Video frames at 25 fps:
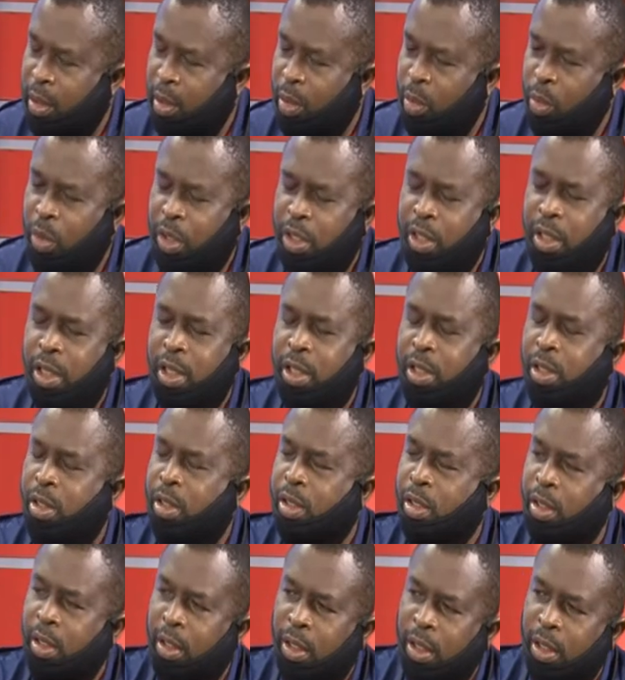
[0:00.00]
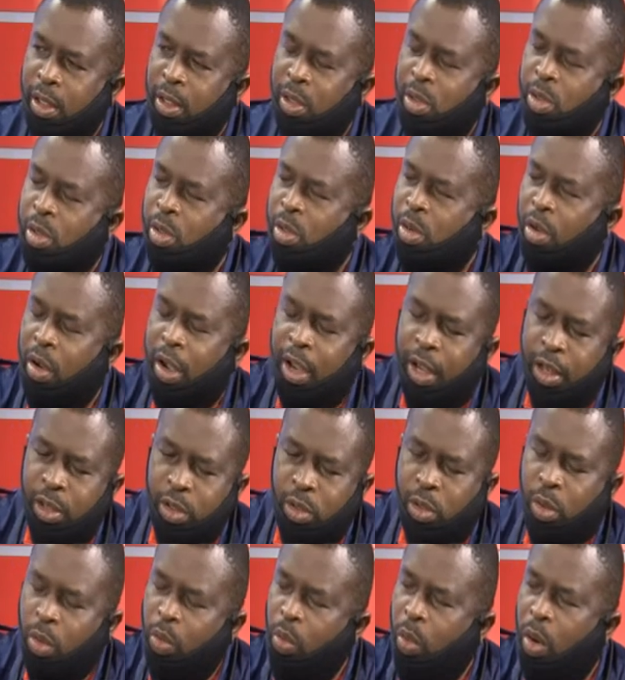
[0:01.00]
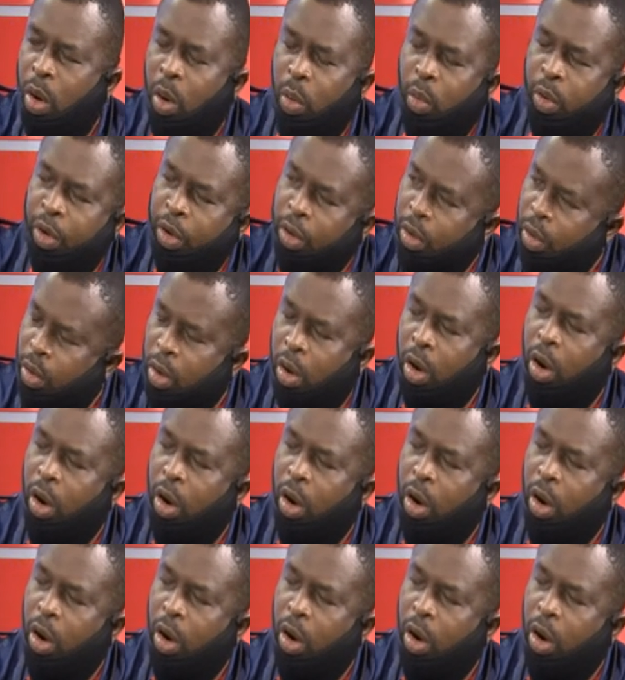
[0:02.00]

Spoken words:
which is strange to what we know